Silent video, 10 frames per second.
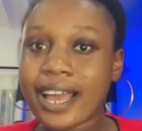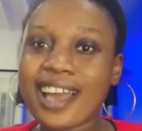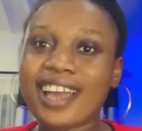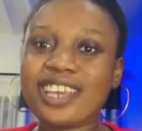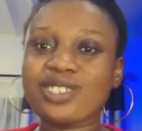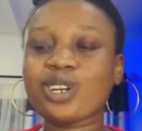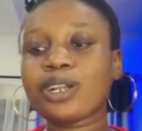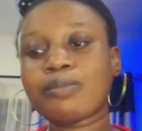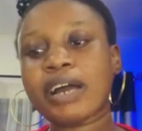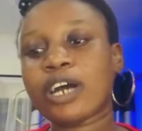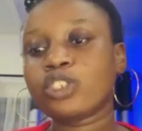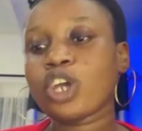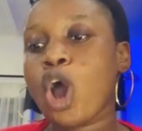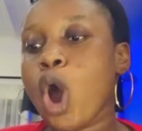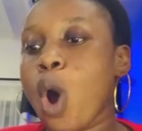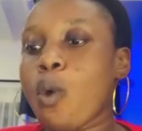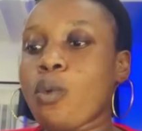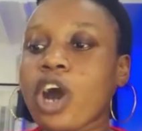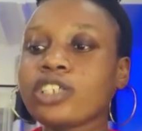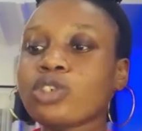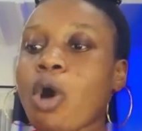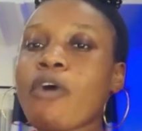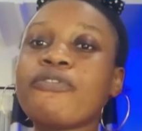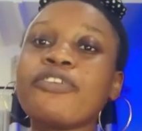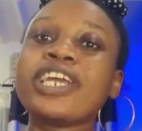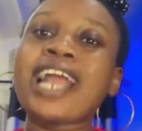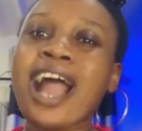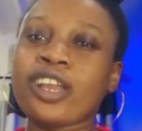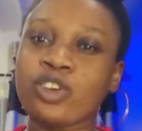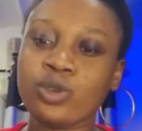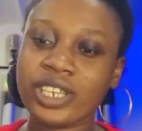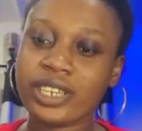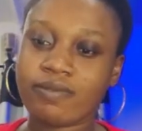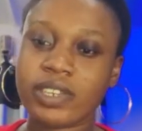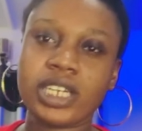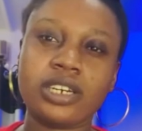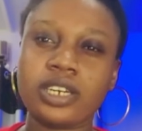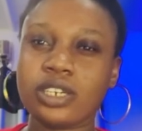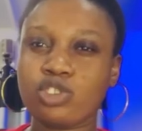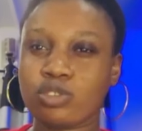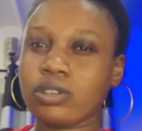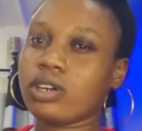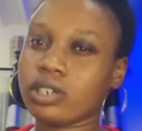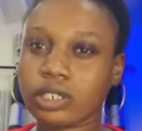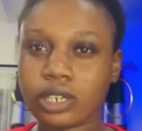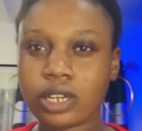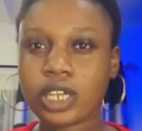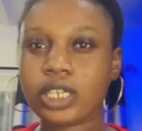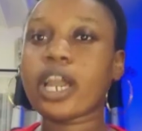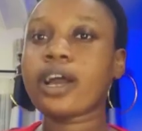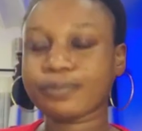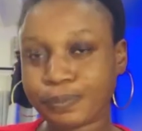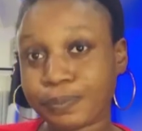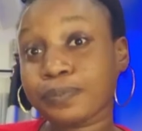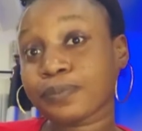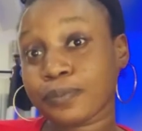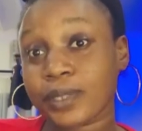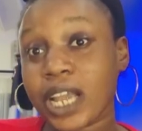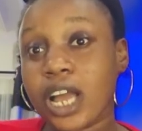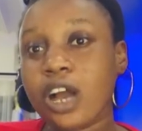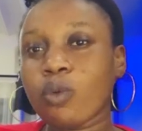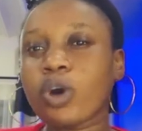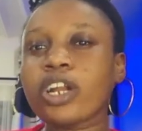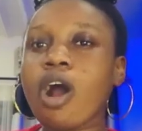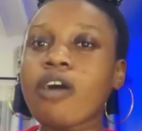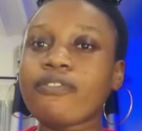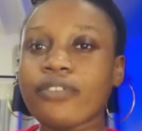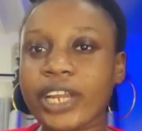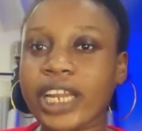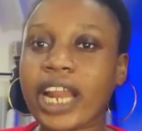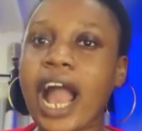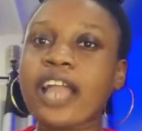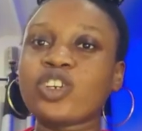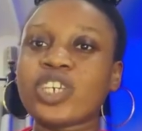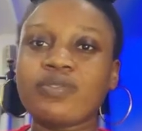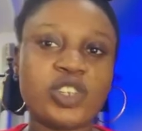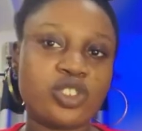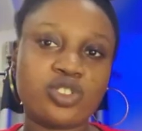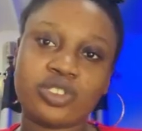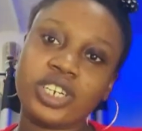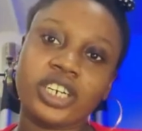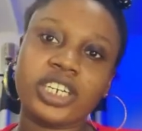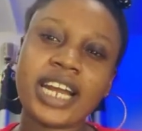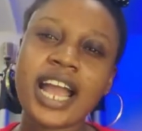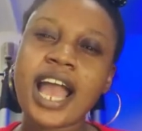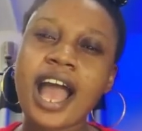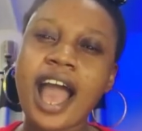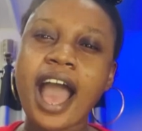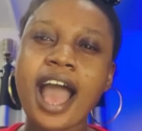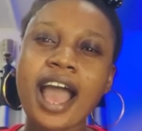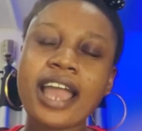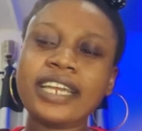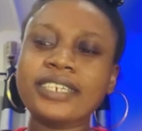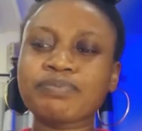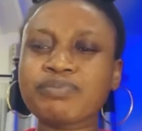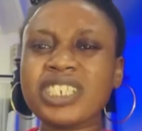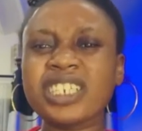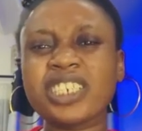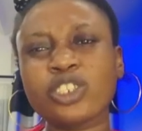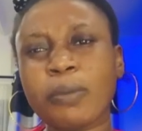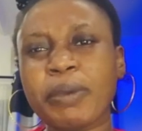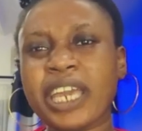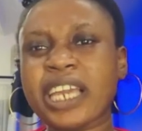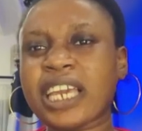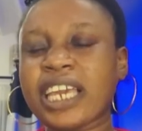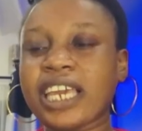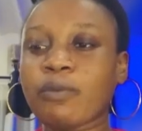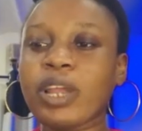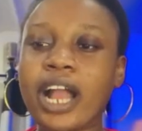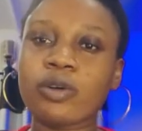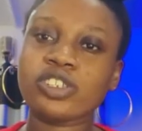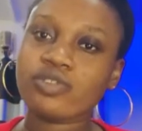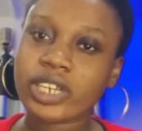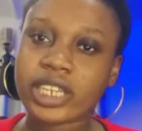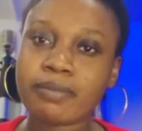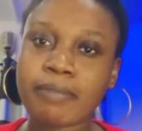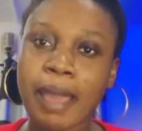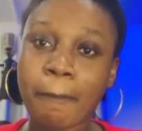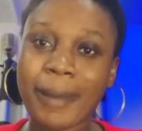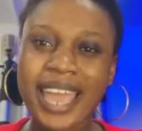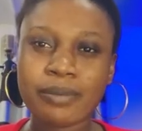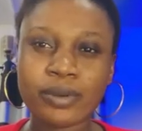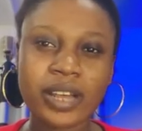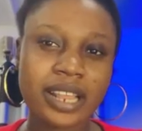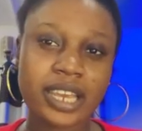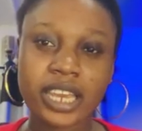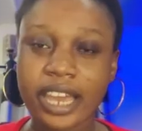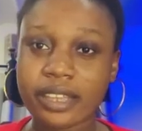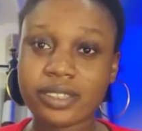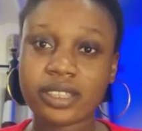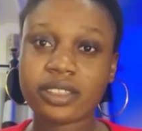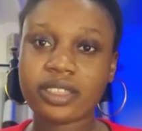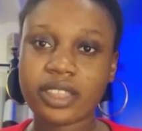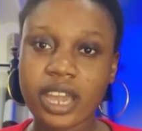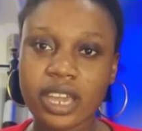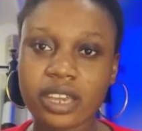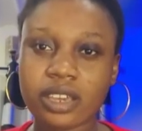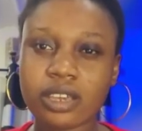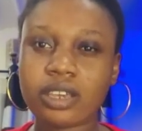is all about what offering are you giving to God? Yeah what offering are you giving to god i this topic when i was reading my bible i think yesterday